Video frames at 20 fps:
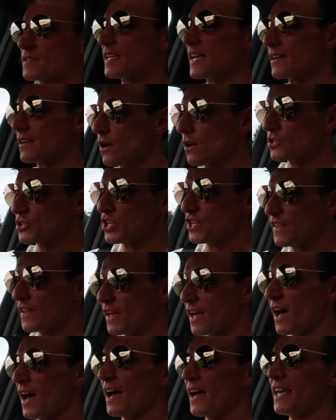Technology in the
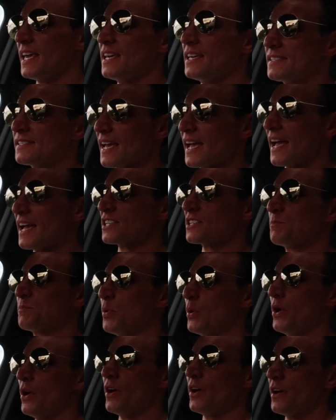car is as
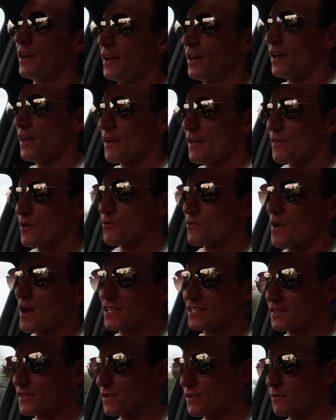per the
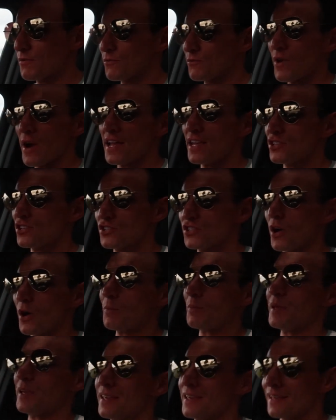rest of the
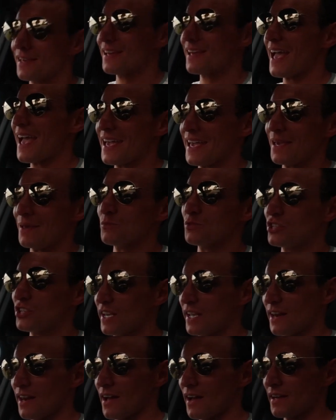range-topping
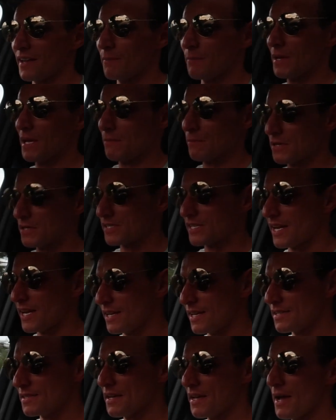AMG line in
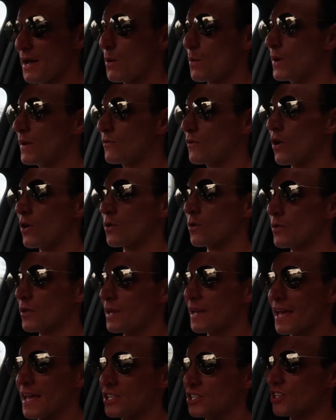Mercedes. We've got all the
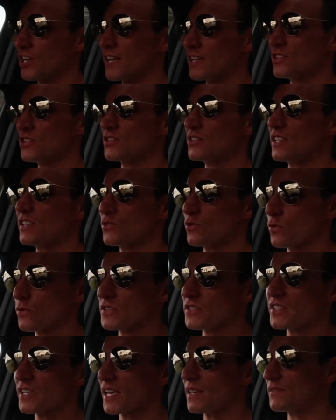lane change assist, all the
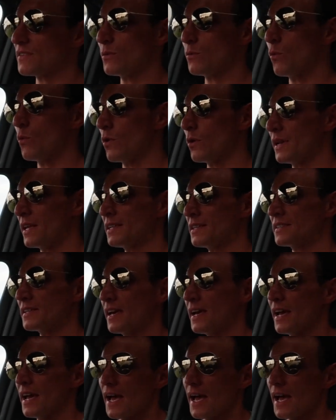safety warnings.